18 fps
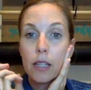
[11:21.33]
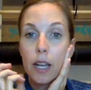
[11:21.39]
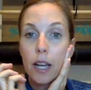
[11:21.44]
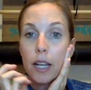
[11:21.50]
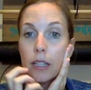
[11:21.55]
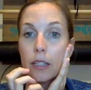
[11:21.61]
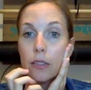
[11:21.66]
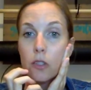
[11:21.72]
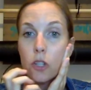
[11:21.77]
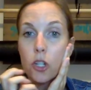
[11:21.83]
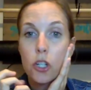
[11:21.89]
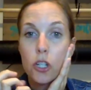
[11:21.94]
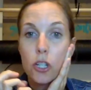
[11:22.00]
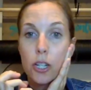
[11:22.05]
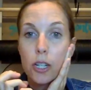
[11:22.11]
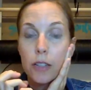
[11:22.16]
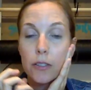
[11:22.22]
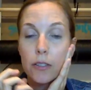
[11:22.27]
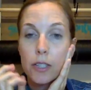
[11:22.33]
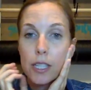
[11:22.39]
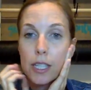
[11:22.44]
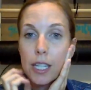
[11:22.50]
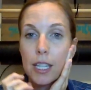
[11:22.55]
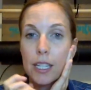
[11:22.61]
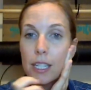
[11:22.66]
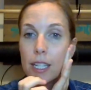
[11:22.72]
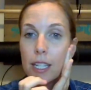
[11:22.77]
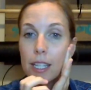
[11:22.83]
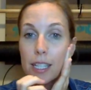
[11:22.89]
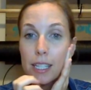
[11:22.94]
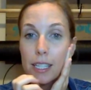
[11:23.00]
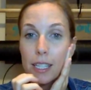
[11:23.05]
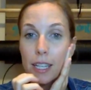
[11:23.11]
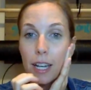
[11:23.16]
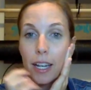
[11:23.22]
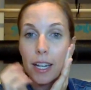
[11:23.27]
kind of shifts to the
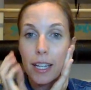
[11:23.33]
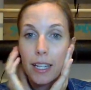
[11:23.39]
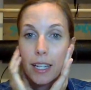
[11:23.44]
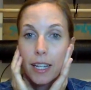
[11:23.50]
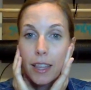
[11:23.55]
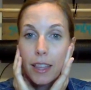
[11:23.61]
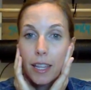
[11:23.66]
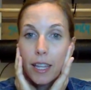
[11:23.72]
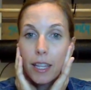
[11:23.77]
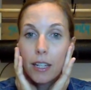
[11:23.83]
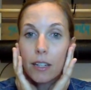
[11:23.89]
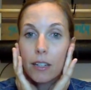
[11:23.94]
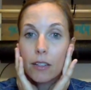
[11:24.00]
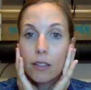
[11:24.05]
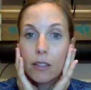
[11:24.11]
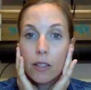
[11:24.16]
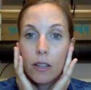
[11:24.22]
side and then